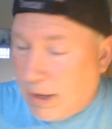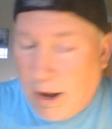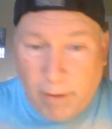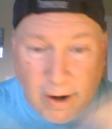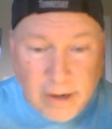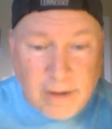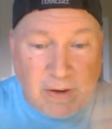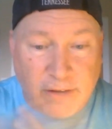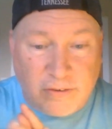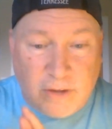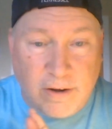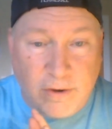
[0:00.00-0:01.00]
all right, I think that's
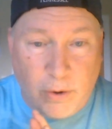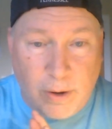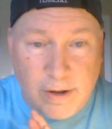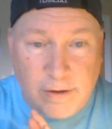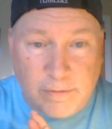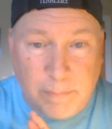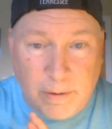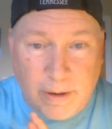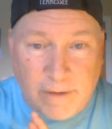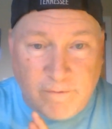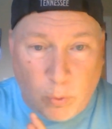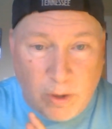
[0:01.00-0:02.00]
going to do it. It's been like
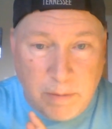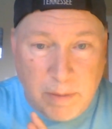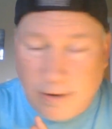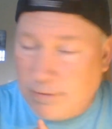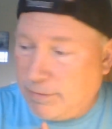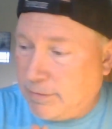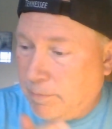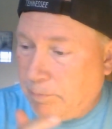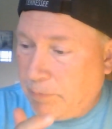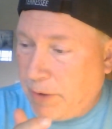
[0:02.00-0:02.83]
40 minutes,